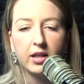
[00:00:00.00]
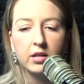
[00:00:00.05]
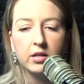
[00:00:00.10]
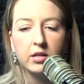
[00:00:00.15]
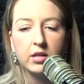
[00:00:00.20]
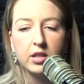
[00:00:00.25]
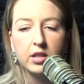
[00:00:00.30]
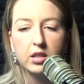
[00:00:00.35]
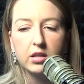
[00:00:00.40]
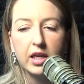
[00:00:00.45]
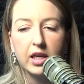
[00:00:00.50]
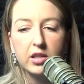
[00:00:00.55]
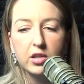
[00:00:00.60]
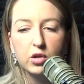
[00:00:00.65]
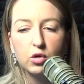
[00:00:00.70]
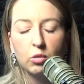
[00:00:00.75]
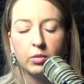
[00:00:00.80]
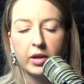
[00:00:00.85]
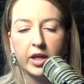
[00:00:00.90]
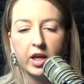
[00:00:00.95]
And
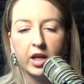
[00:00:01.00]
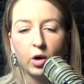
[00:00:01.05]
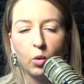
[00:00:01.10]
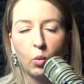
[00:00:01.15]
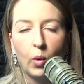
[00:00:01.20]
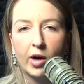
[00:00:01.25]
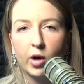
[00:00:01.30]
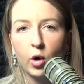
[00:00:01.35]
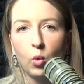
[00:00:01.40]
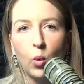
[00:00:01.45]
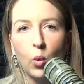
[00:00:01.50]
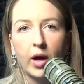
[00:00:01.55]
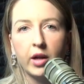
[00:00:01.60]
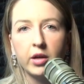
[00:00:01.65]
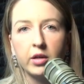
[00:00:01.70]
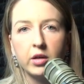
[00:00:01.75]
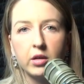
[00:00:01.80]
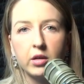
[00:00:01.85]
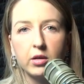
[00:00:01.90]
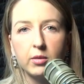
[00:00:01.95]
that's normally in a
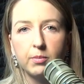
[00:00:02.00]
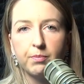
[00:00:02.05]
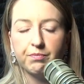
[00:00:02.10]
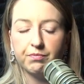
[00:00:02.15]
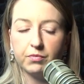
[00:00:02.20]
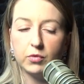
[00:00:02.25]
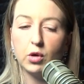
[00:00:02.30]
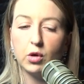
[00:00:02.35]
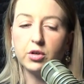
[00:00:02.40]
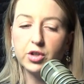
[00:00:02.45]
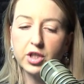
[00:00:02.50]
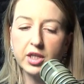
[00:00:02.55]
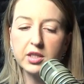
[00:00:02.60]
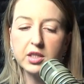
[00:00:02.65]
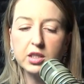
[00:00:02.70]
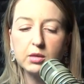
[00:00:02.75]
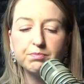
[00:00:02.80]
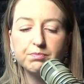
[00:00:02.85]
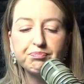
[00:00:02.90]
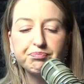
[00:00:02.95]
one-on-one
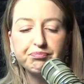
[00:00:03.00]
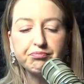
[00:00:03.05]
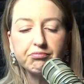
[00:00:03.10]
context.